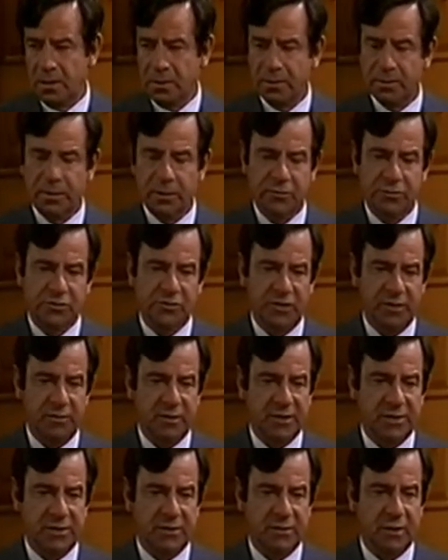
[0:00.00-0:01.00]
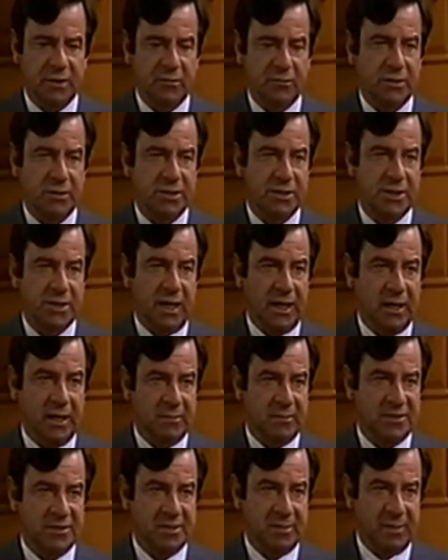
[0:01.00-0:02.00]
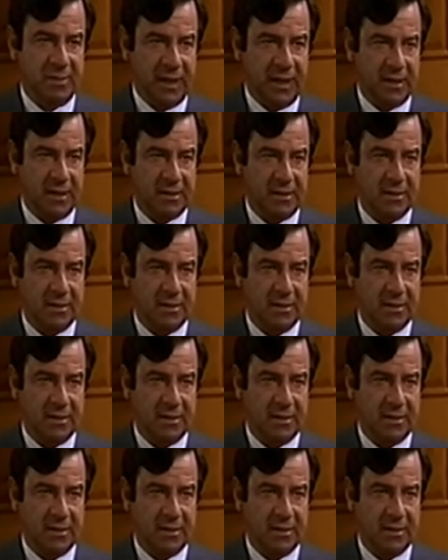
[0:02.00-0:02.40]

Don't treat me as though I were a child, Mr. Beckett.